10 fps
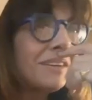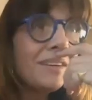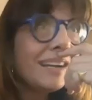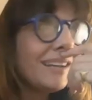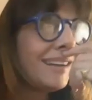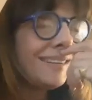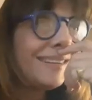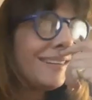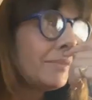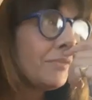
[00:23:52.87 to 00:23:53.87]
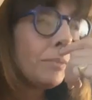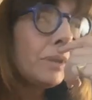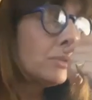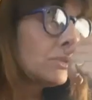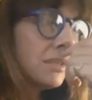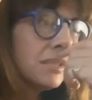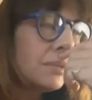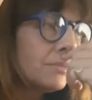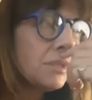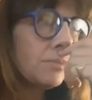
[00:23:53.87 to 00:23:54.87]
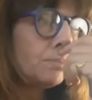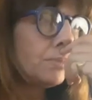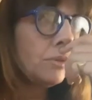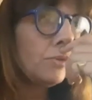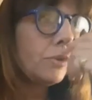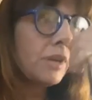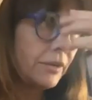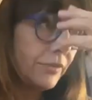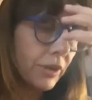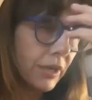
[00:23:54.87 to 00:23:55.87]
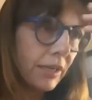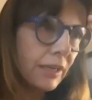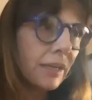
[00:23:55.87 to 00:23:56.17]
I for me, it's a beautiful cover, and